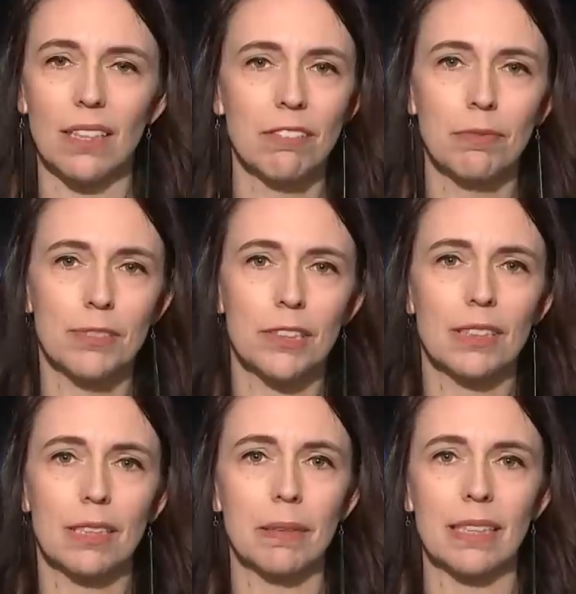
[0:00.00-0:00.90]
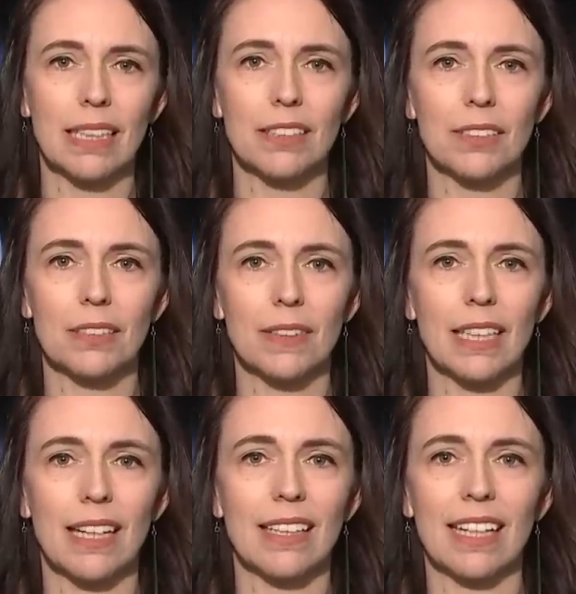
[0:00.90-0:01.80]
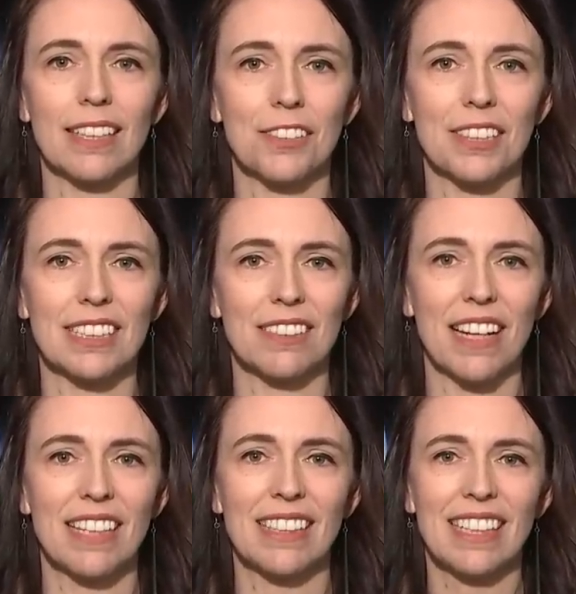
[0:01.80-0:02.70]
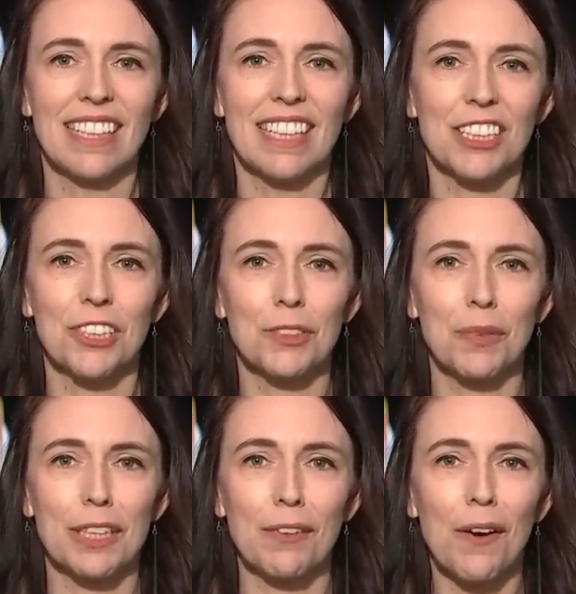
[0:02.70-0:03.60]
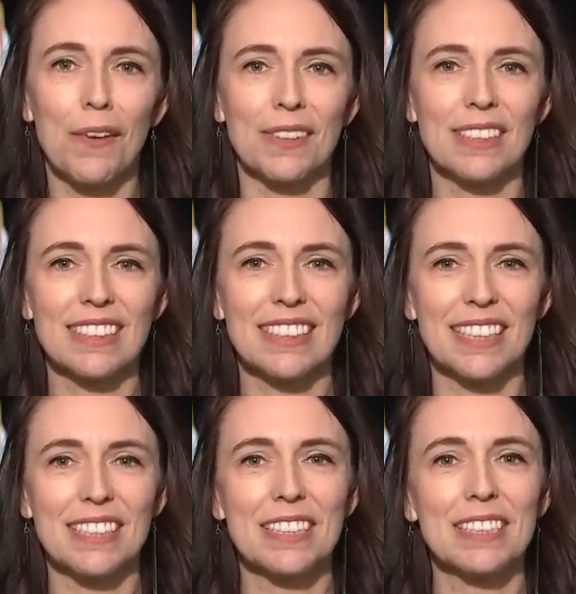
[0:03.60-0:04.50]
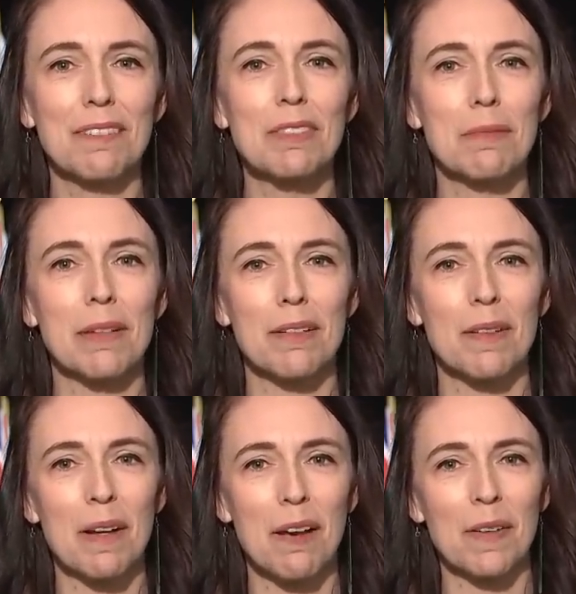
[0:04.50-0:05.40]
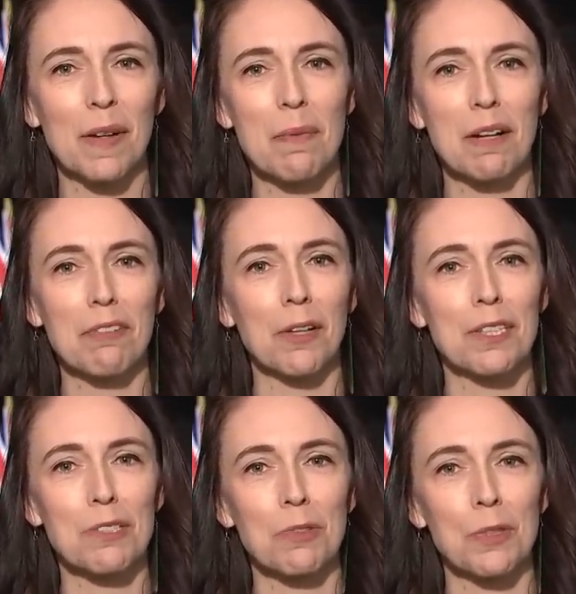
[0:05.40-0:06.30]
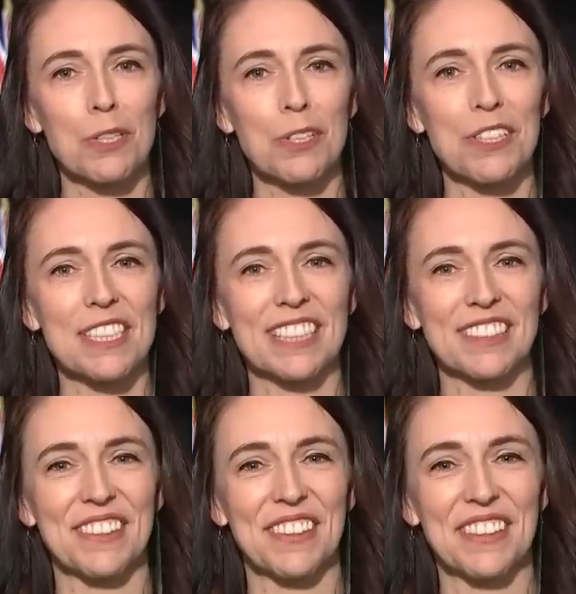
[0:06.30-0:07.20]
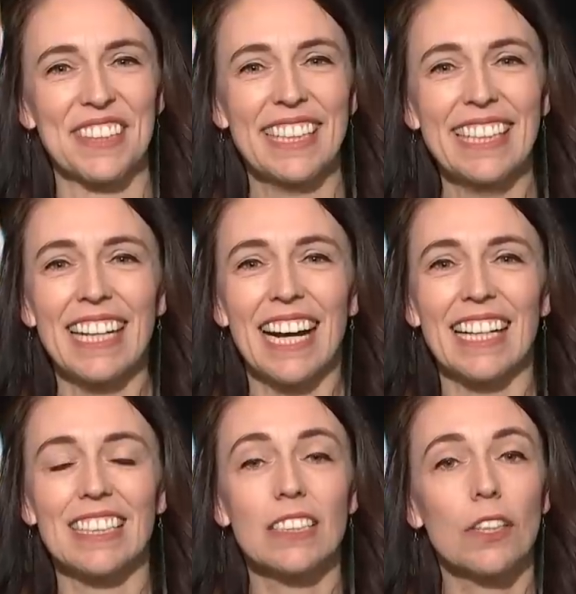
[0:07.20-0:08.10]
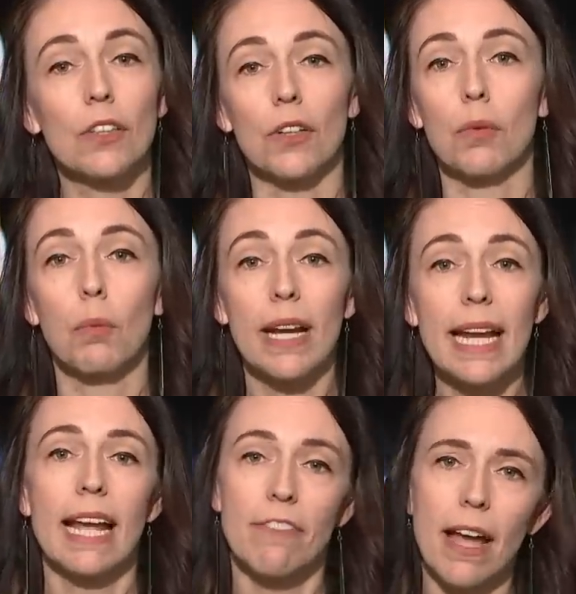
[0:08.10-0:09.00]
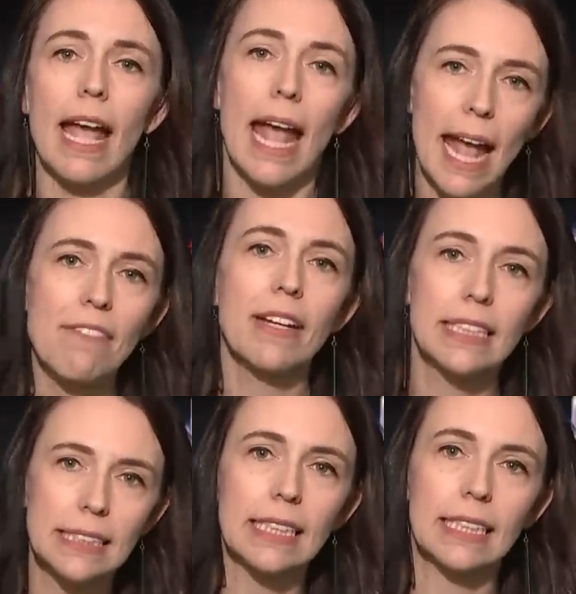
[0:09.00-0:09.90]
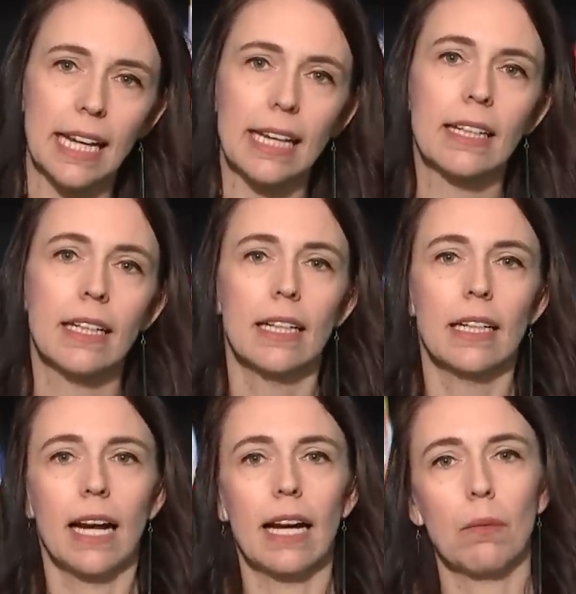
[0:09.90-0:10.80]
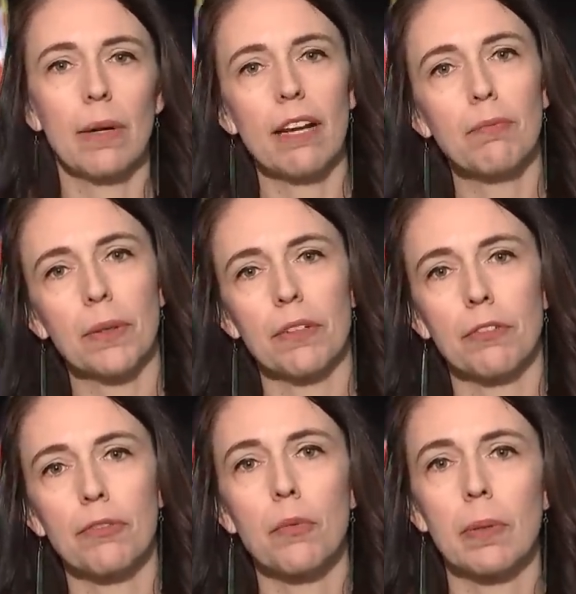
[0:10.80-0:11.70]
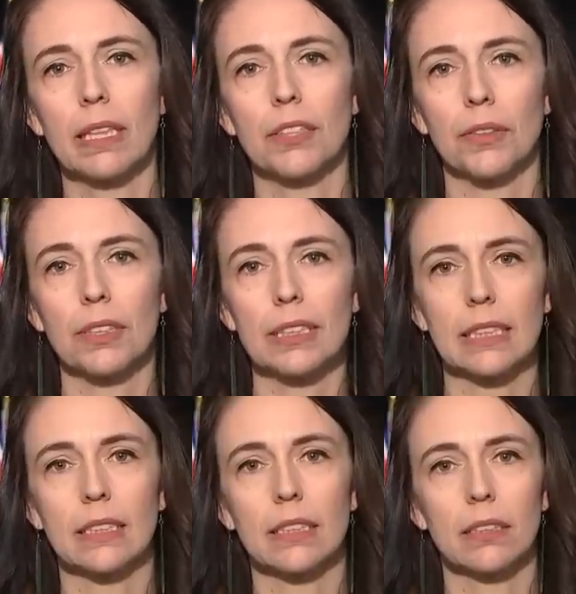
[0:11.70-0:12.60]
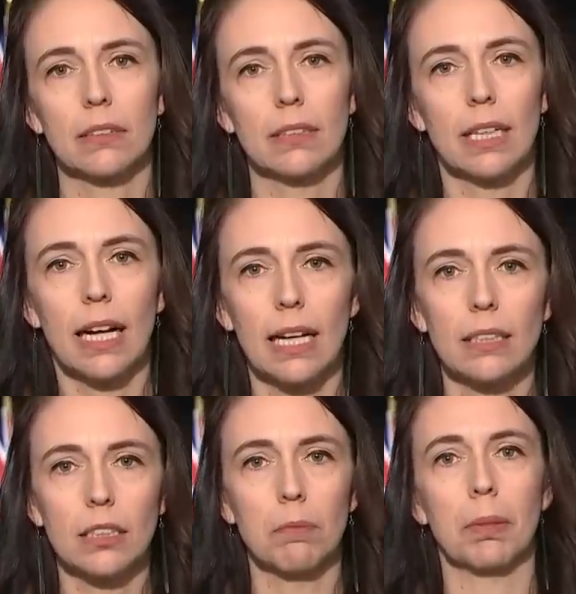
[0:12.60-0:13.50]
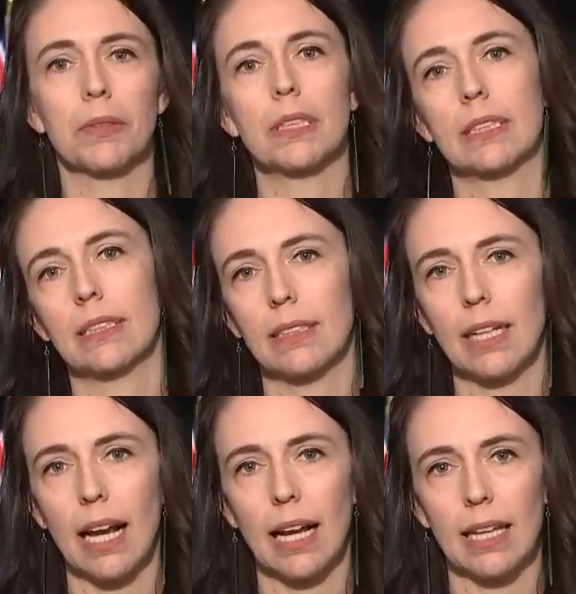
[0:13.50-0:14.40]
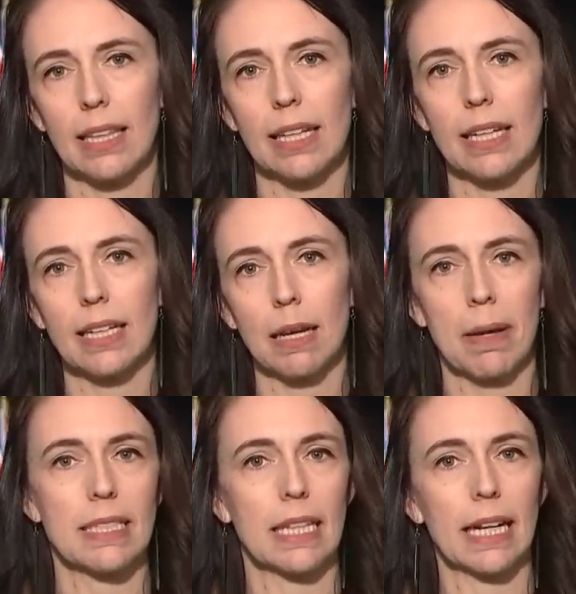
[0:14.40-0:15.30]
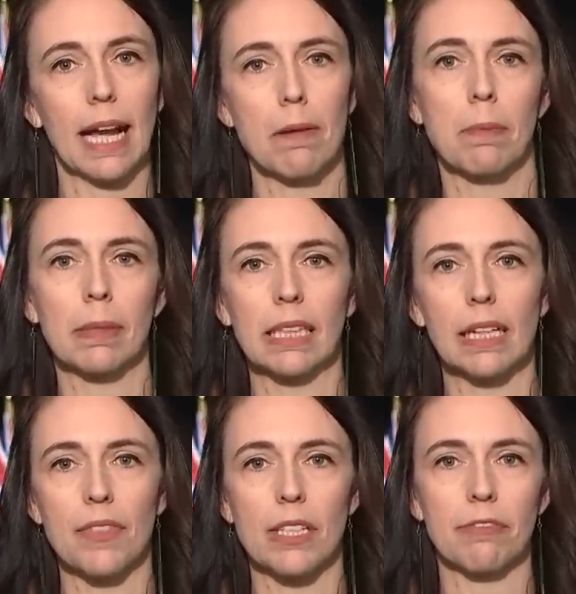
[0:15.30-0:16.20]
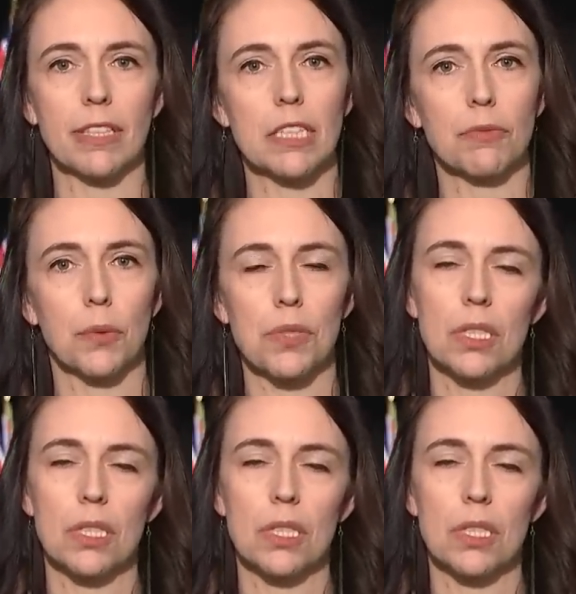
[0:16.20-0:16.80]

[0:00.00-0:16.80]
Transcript: I've certainly been in countries where other countries have had issues with their own. It's, it seems to be a, a very big focus for New Zealand, though. Uh, so, look, we have, having said that, Uh, we have put over four billion dollars into uh, to boost uh, the capacity and capability of the Defence Force.